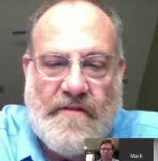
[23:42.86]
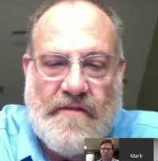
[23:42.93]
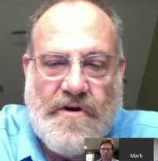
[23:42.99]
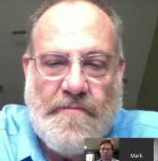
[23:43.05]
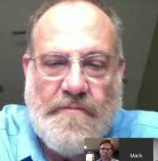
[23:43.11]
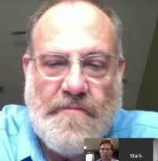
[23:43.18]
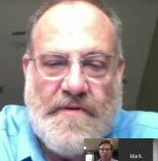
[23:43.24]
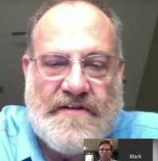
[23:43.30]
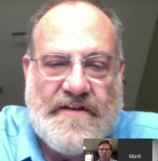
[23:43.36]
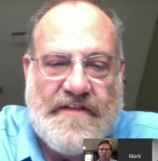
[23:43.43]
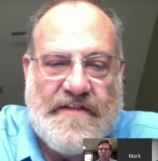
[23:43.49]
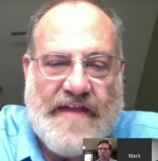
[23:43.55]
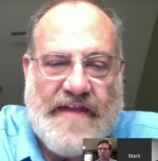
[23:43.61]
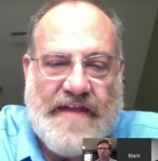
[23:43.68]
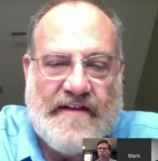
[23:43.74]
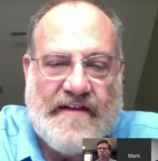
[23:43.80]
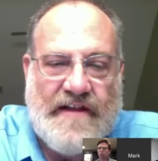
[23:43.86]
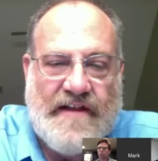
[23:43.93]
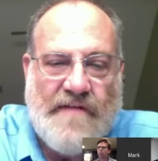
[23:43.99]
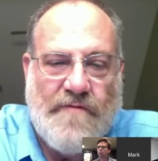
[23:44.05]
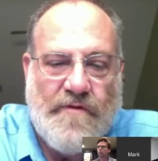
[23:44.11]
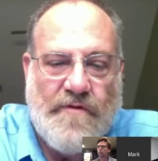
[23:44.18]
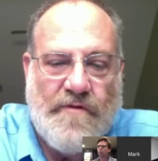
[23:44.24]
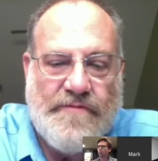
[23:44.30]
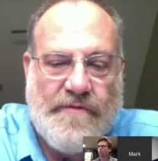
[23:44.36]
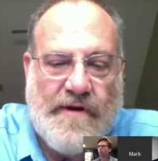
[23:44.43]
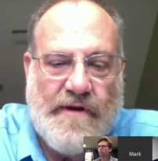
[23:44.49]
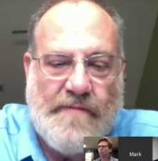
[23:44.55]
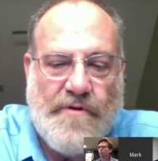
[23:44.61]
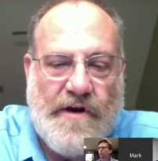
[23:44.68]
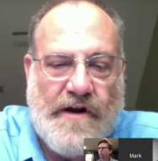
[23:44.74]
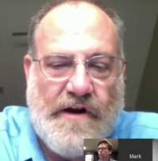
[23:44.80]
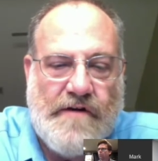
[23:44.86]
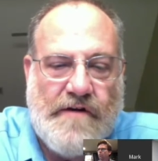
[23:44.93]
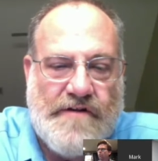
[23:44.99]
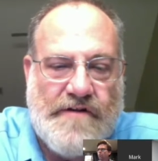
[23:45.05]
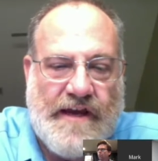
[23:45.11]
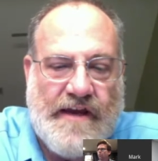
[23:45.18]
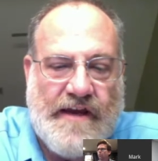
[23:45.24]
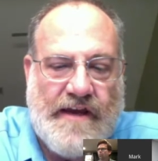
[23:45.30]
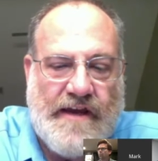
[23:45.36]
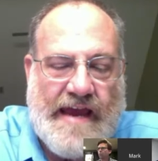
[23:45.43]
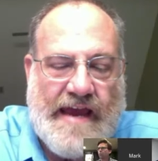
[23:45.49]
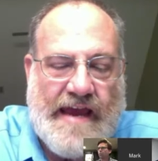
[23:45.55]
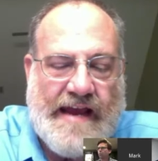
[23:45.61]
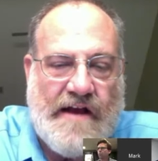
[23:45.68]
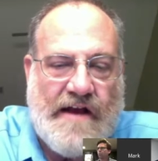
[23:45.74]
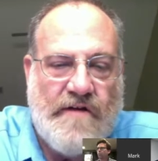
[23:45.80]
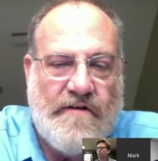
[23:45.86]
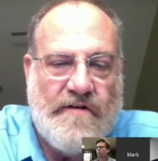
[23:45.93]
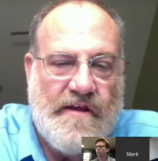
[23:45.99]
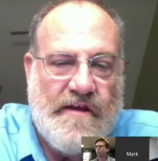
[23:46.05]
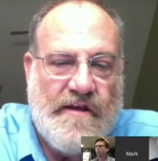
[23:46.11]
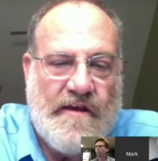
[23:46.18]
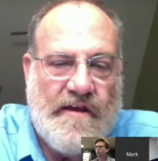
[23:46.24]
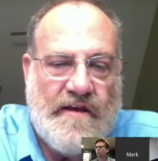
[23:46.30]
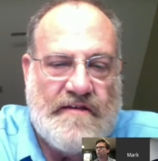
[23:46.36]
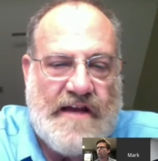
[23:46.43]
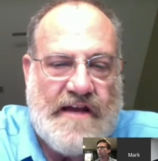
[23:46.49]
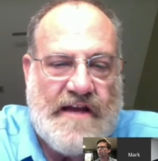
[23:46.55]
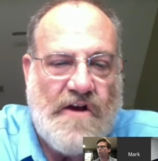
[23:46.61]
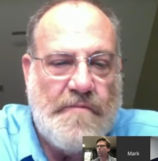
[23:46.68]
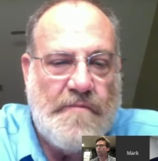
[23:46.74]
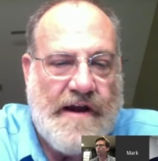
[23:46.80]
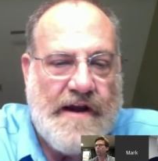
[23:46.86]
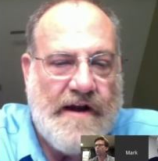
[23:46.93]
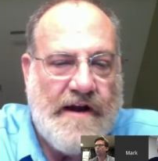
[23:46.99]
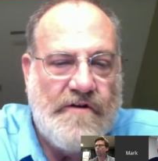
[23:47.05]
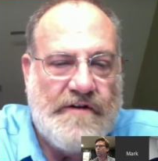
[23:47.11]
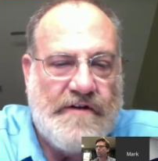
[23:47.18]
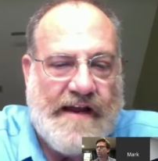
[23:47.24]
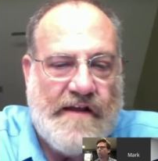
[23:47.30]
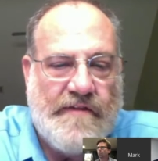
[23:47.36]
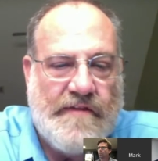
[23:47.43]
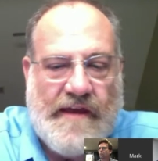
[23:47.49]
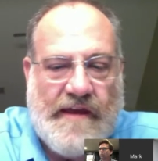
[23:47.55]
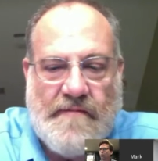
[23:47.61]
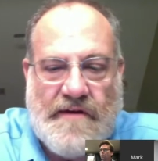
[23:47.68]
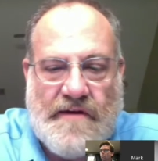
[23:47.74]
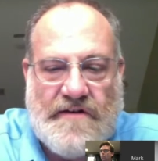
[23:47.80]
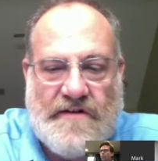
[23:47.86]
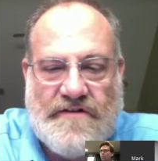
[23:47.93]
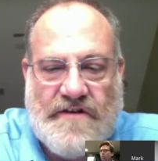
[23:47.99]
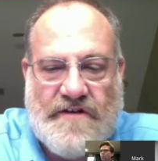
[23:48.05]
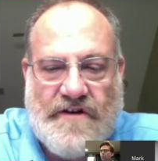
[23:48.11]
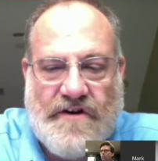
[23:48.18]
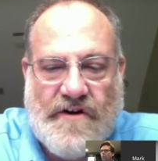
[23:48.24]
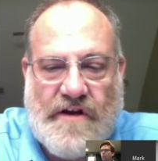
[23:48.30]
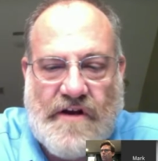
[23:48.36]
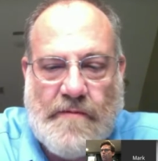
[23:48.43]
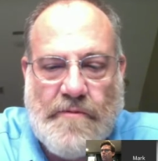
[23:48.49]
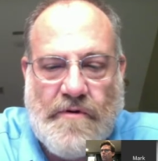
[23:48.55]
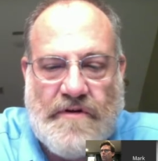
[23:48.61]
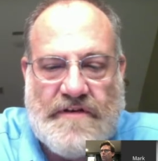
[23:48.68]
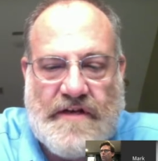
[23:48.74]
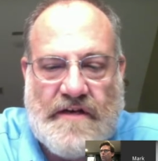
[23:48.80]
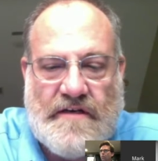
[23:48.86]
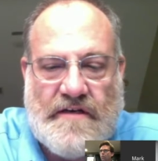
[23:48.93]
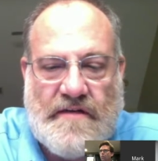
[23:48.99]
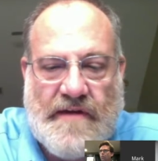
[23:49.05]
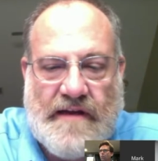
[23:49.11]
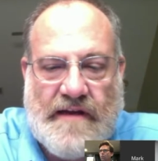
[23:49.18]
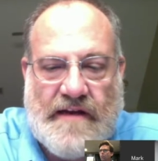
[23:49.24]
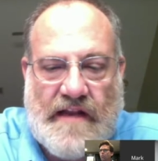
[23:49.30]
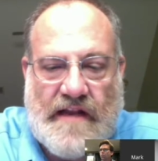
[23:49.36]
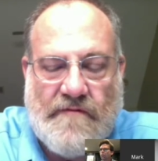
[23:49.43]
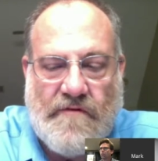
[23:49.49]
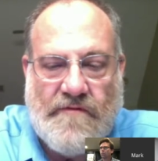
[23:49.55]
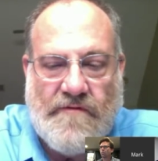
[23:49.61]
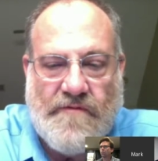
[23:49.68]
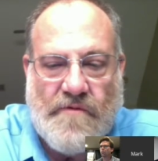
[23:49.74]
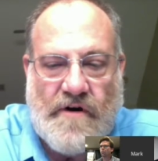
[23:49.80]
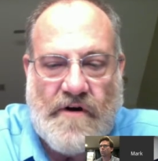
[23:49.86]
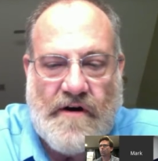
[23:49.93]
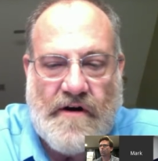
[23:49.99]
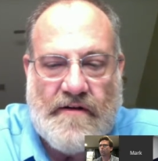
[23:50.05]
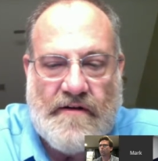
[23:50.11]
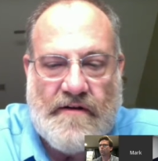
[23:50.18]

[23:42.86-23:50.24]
purpose of that level 3 pre-critique hangout is to help narrow down the images that you're going to present to me in level 4.